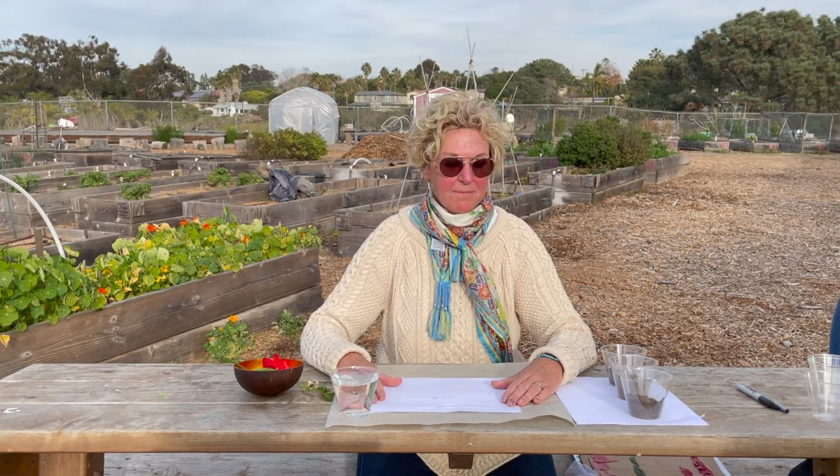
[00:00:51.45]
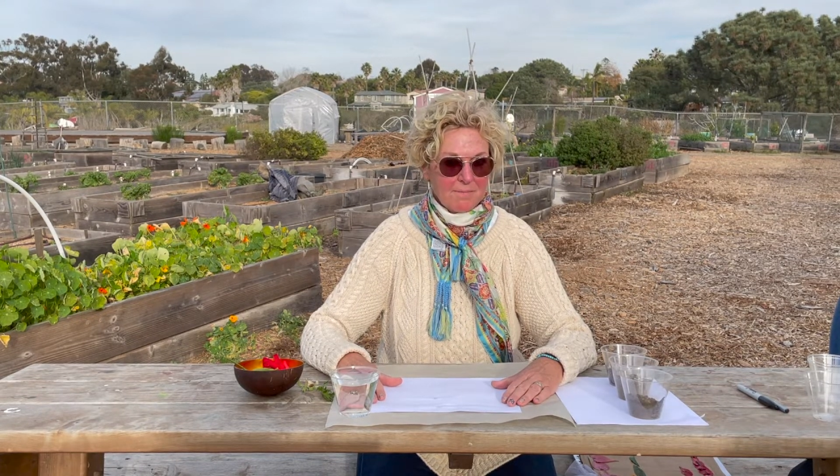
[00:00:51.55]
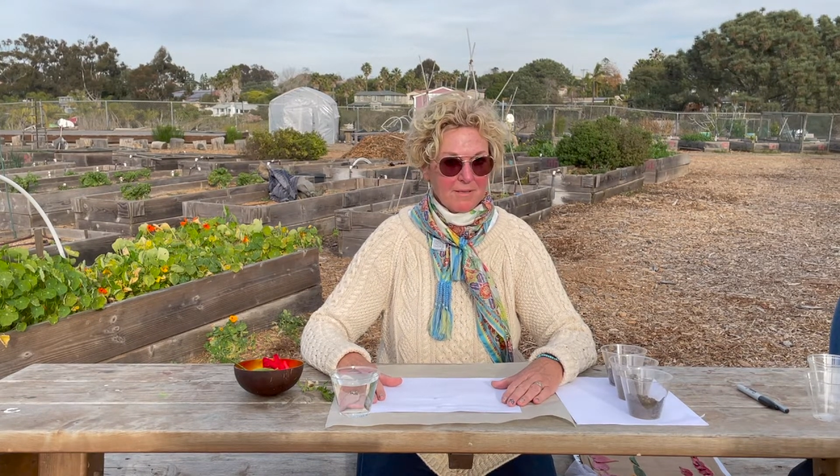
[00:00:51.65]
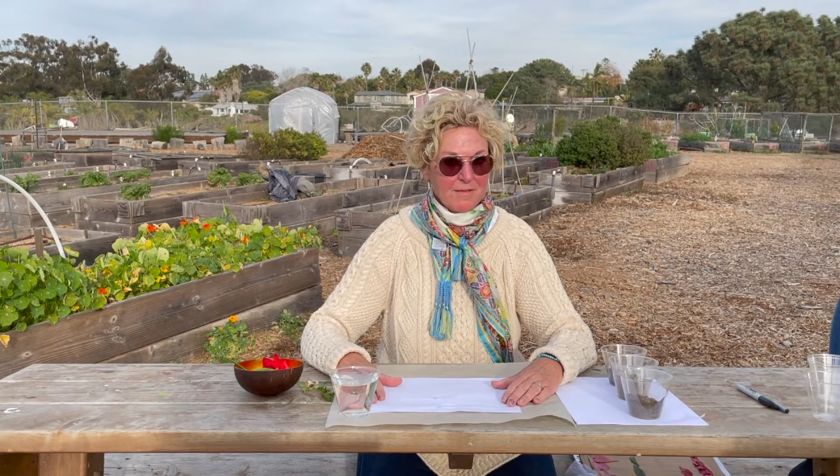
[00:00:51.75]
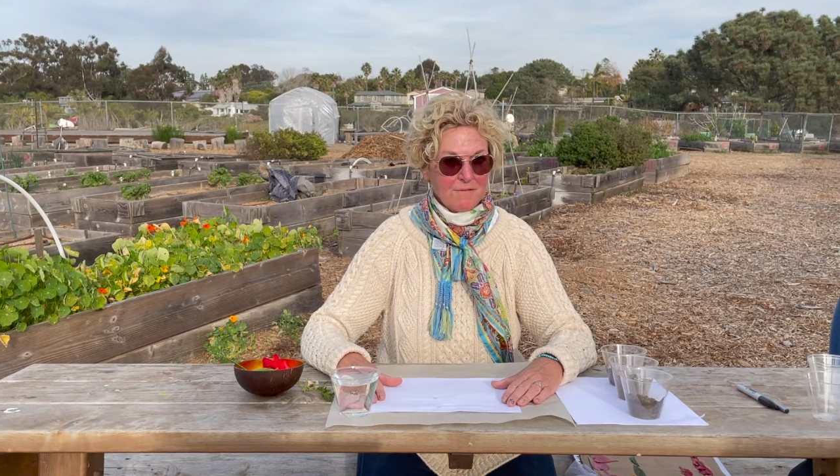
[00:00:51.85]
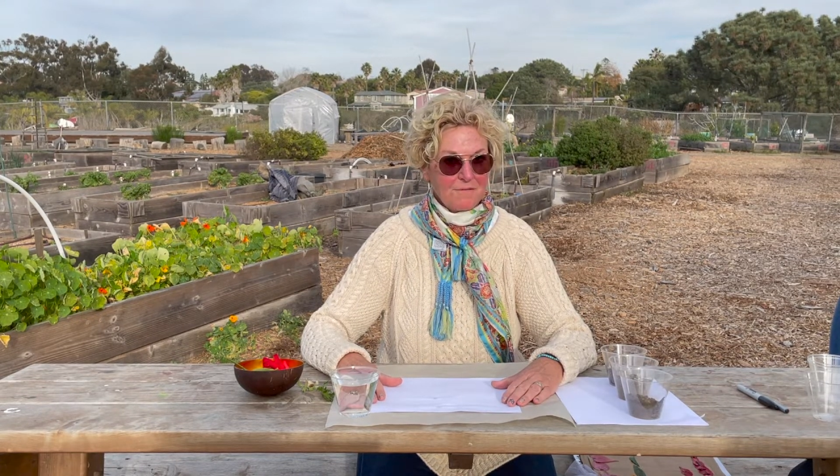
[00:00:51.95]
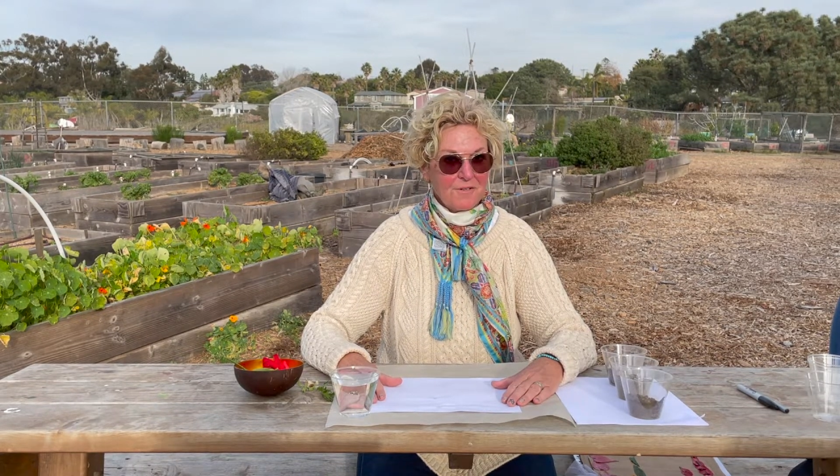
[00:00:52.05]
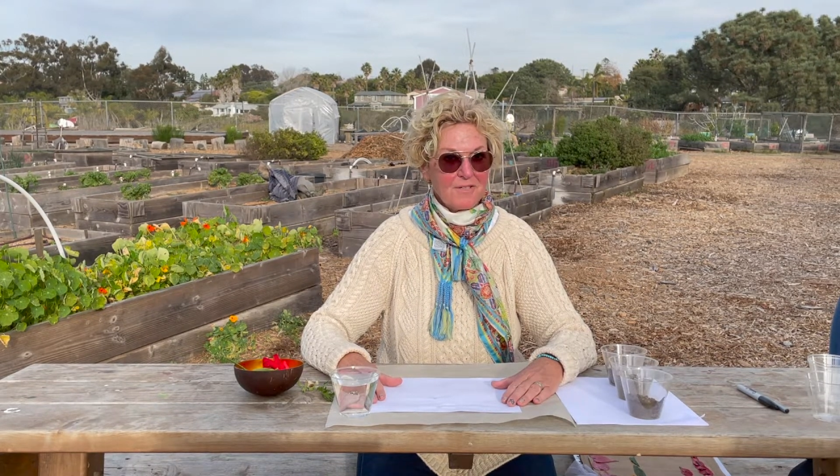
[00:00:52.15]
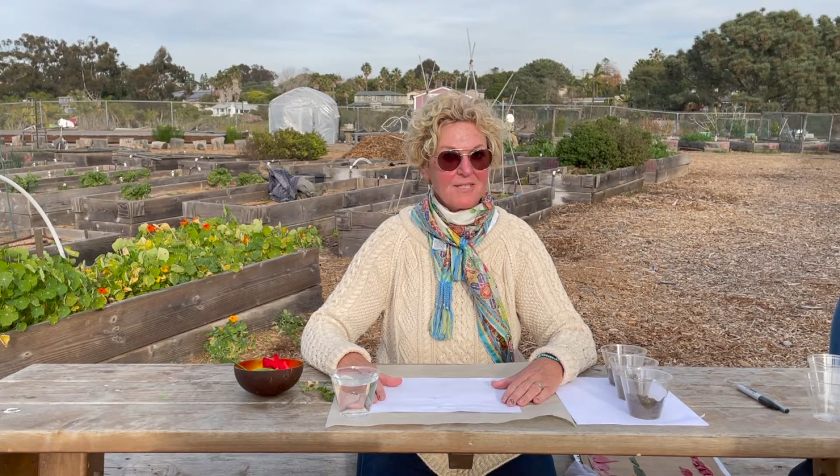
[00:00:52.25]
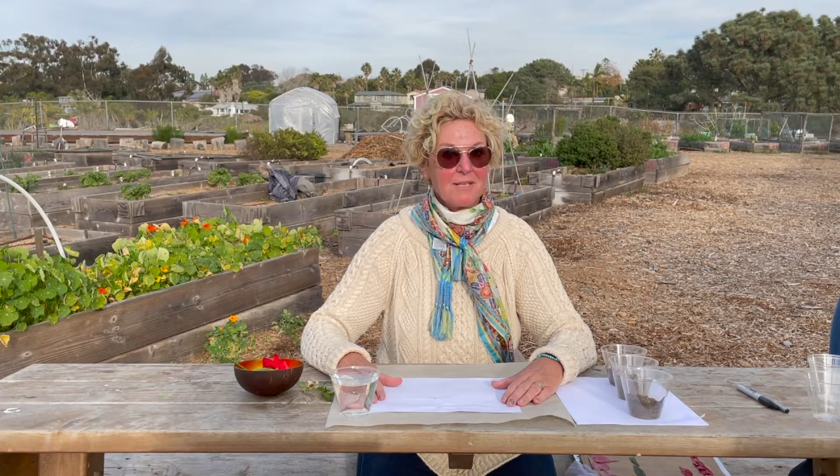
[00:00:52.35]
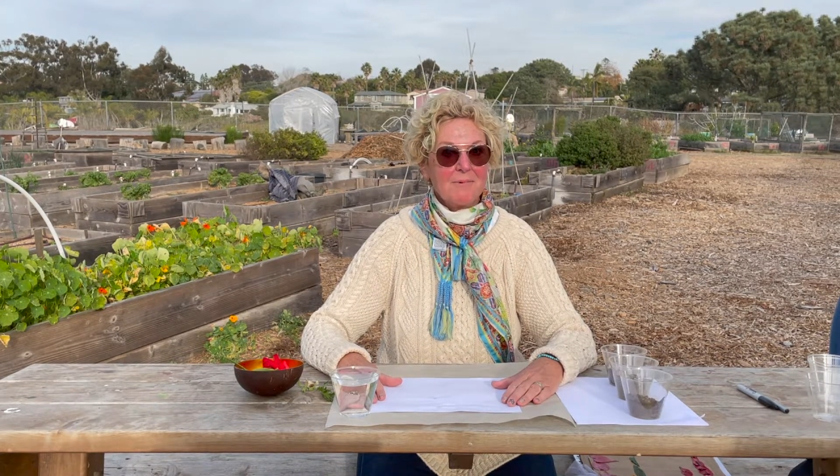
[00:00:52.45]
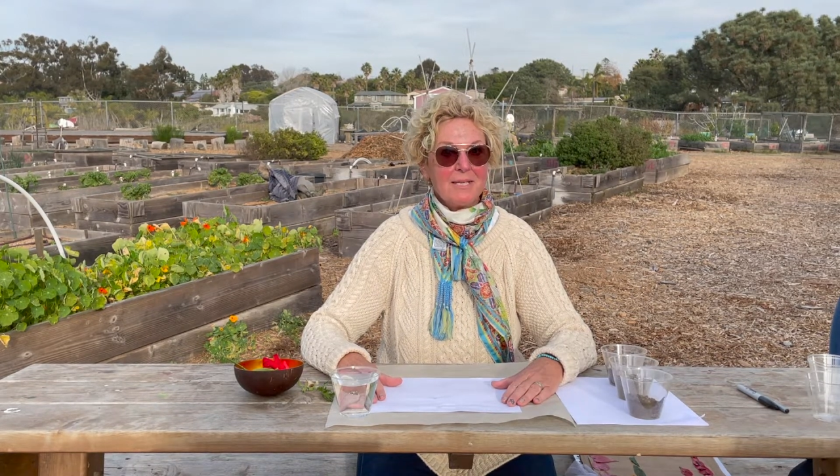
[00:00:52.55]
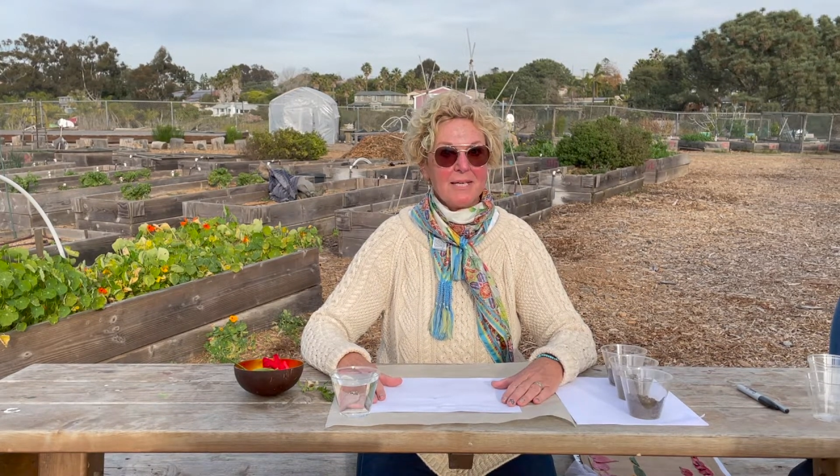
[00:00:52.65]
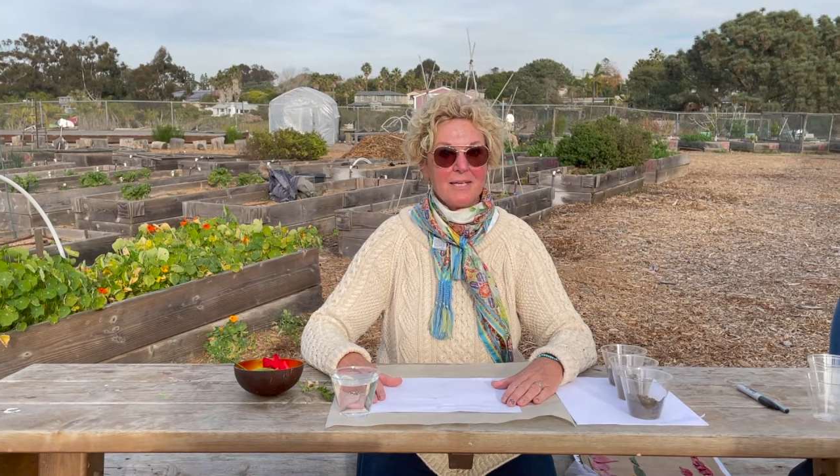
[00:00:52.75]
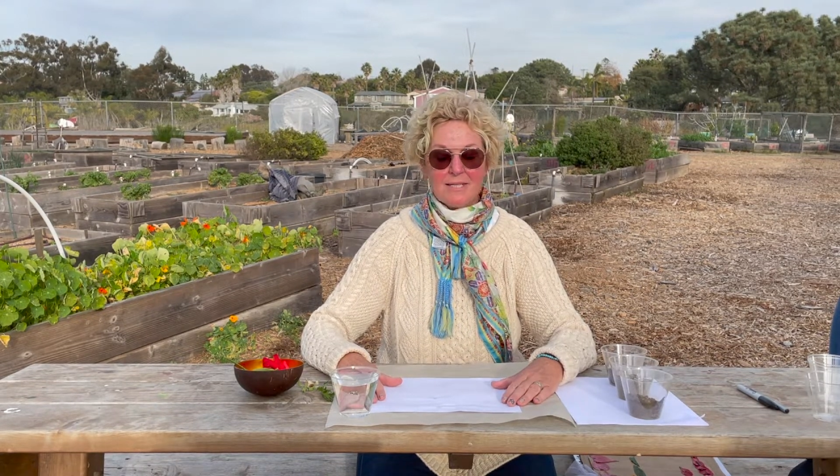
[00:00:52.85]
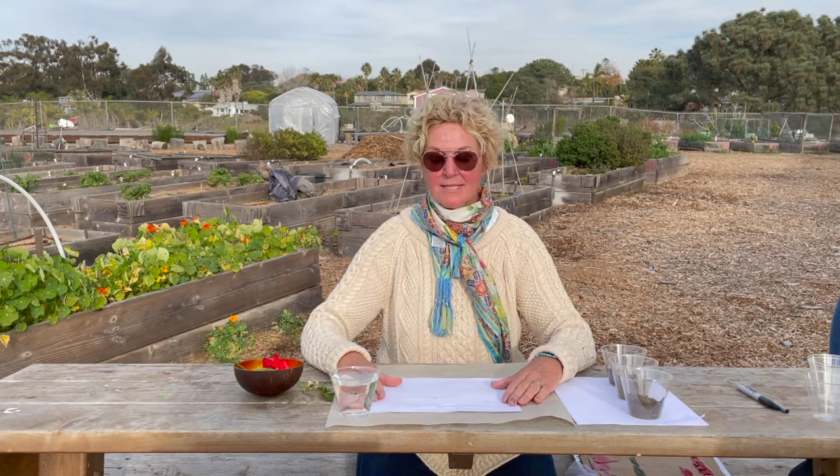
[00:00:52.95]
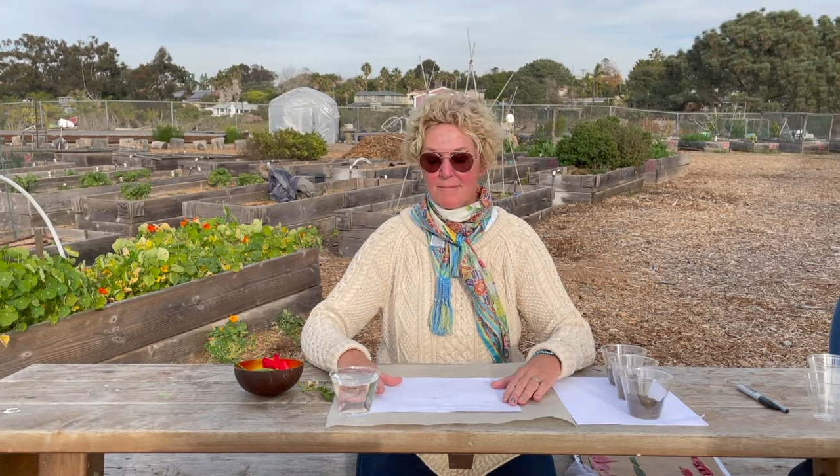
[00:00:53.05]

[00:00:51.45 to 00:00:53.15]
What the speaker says: But the first thing we need is to